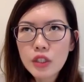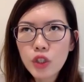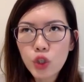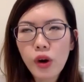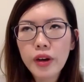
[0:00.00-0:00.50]

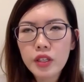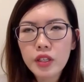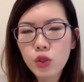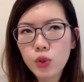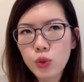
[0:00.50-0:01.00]
trying
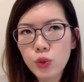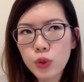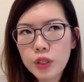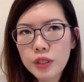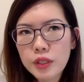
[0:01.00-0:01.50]
to
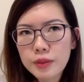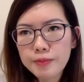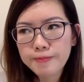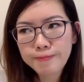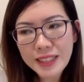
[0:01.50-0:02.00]

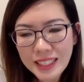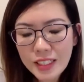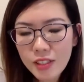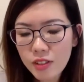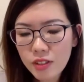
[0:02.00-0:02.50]

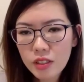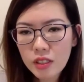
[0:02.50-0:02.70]
please